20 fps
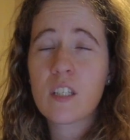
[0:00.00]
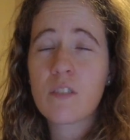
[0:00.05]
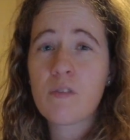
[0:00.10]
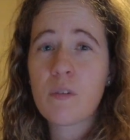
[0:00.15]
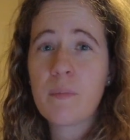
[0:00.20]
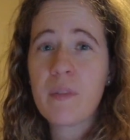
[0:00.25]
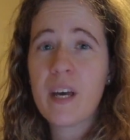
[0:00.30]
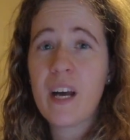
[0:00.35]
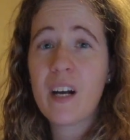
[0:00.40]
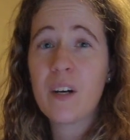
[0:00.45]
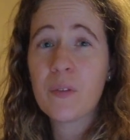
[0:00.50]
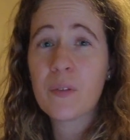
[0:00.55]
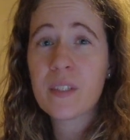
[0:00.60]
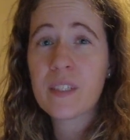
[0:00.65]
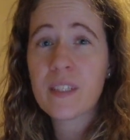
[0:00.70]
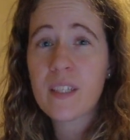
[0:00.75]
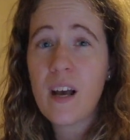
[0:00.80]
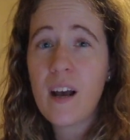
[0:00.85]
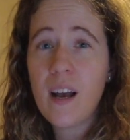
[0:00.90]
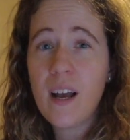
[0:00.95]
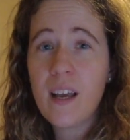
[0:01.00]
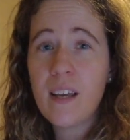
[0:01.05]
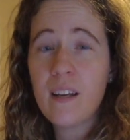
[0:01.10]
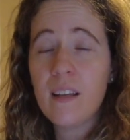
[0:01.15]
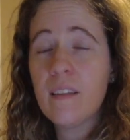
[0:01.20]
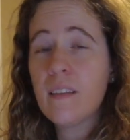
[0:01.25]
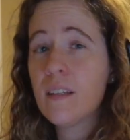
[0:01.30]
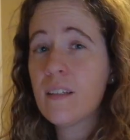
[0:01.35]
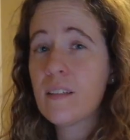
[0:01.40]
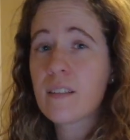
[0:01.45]
from the outside,
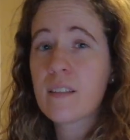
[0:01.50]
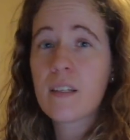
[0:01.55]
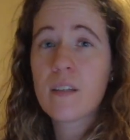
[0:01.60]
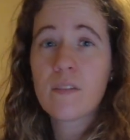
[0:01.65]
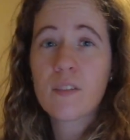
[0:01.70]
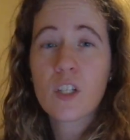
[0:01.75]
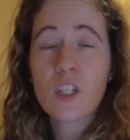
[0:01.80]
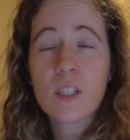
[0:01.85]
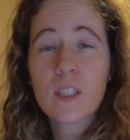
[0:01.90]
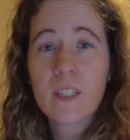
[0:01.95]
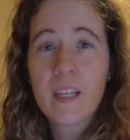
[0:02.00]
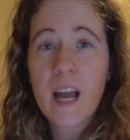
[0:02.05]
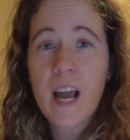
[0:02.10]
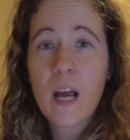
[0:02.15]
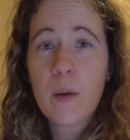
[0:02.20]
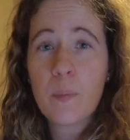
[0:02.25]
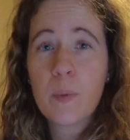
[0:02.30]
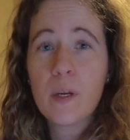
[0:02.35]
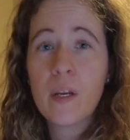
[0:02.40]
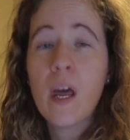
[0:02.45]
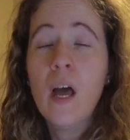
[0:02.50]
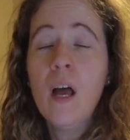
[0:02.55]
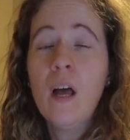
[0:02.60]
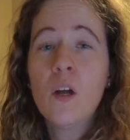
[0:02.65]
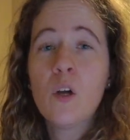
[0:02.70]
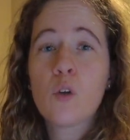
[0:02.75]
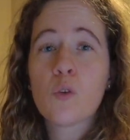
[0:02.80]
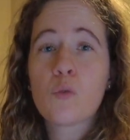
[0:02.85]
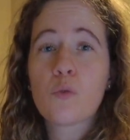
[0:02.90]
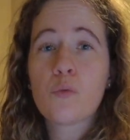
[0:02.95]
and then stuff starts to happen.
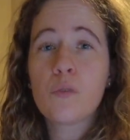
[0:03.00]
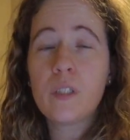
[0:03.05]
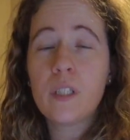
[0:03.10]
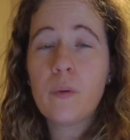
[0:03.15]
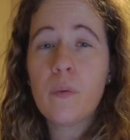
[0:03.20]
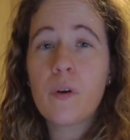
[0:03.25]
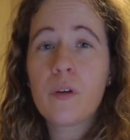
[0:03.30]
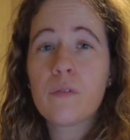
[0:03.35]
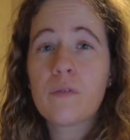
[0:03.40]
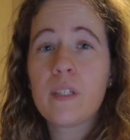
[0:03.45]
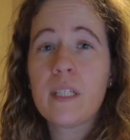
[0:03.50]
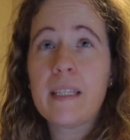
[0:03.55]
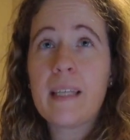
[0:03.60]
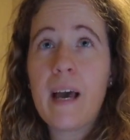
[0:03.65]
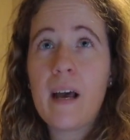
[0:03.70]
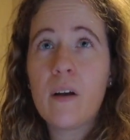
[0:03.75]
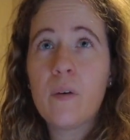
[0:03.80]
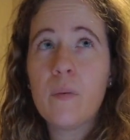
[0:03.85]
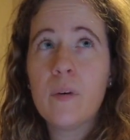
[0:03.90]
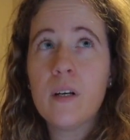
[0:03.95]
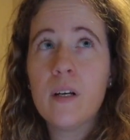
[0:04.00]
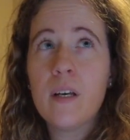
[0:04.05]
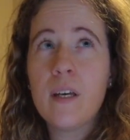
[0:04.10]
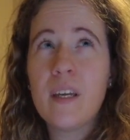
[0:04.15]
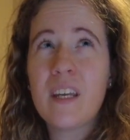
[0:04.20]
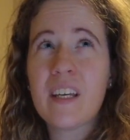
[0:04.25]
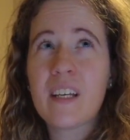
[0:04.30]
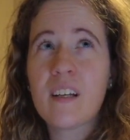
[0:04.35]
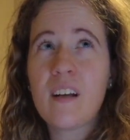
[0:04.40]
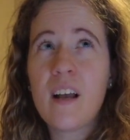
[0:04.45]
Really want to read that one.
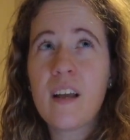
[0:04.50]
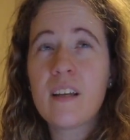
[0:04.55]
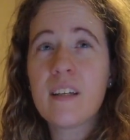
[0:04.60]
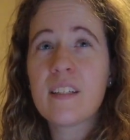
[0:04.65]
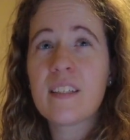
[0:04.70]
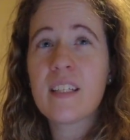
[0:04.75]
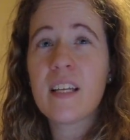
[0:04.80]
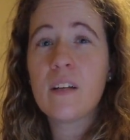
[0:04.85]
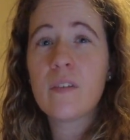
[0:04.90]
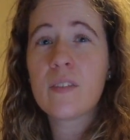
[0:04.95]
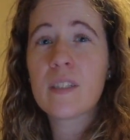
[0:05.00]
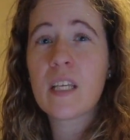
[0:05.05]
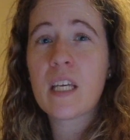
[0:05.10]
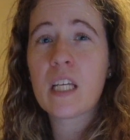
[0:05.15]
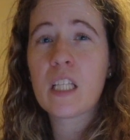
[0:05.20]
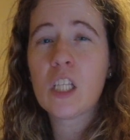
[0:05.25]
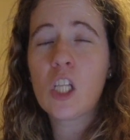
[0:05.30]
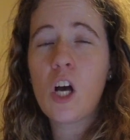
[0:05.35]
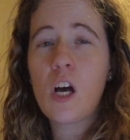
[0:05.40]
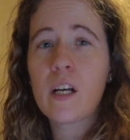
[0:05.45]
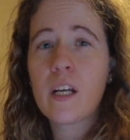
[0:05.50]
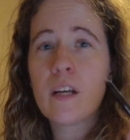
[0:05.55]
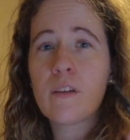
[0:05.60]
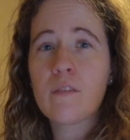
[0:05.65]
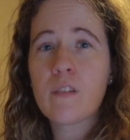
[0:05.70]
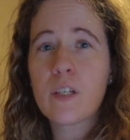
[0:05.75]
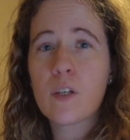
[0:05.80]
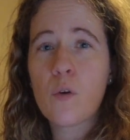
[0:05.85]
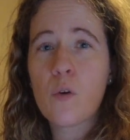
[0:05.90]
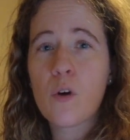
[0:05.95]
It kind of sounds like Lock
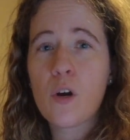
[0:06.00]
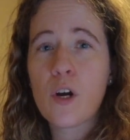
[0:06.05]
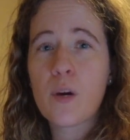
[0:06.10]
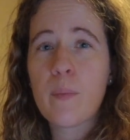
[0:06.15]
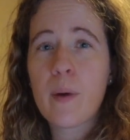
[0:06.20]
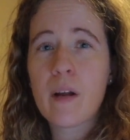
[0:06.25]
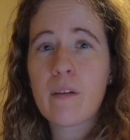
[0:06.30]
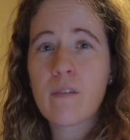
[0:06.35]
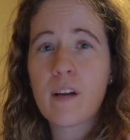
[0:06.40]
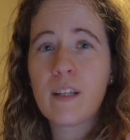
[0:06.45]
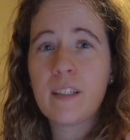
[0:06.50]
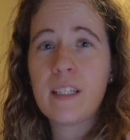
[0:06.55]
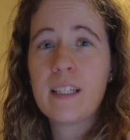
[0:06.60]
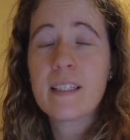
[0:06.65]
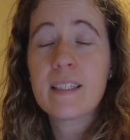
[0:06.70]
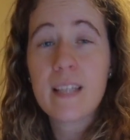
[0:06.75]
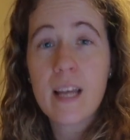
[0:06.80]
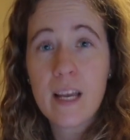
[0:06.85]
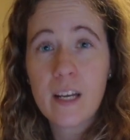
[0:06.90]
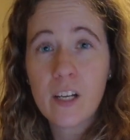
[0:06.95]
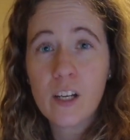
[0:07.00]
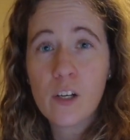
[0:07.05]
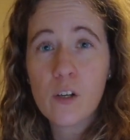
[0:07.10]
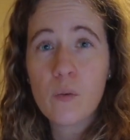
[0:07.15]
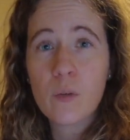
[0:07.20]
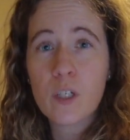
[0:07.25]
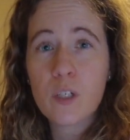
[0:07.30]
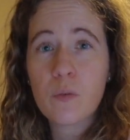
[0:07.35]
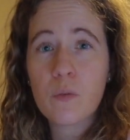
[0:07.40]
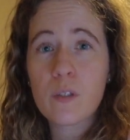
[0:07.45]
Every Door by Riley Sager,
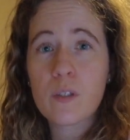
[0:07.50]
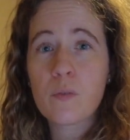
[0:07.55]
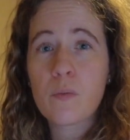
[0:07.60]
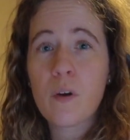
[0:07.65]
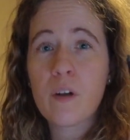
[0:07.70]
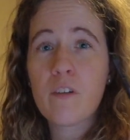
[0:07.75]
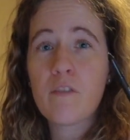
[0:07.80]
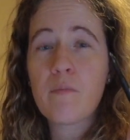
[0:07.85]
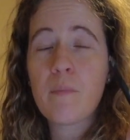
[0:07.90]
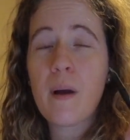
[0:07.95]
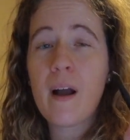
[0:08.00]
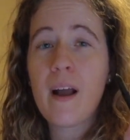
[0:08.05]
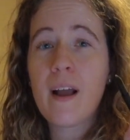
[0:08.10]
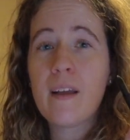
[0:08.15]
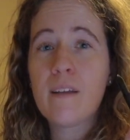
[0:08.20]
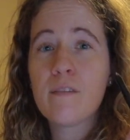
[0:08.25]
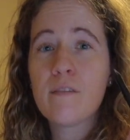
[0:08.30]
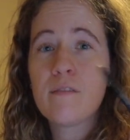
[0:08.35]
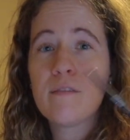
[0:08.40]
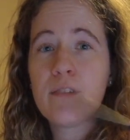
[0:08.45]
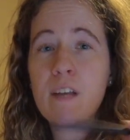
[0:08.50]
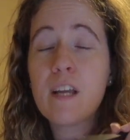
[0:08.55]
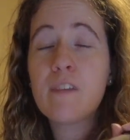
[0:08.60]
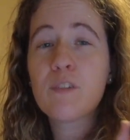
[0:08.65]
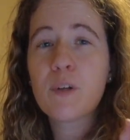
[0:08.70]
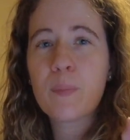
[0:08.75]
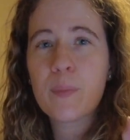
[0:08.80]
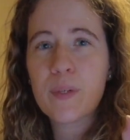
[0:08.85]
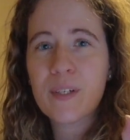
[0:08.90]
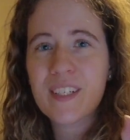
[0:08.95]
which was one of my
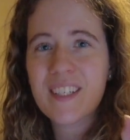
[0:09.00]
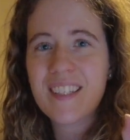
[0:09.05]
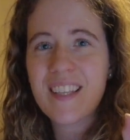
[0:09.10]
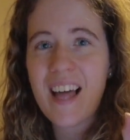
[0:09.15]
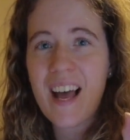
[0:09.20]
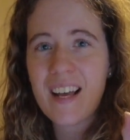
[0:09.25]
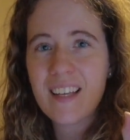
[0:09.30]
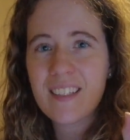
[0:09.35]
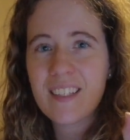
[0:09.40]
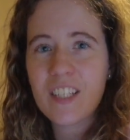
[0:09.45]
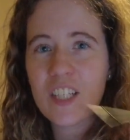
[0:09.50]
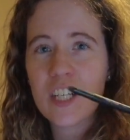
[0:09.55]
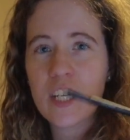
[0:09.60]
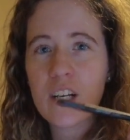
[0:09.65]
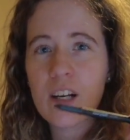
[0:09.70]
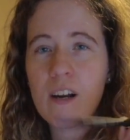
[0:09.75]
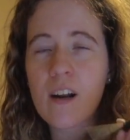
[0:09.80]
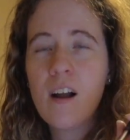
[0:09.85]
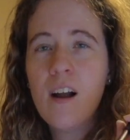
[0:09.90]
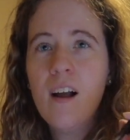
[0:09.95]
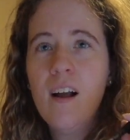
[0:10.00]
favorite books last year.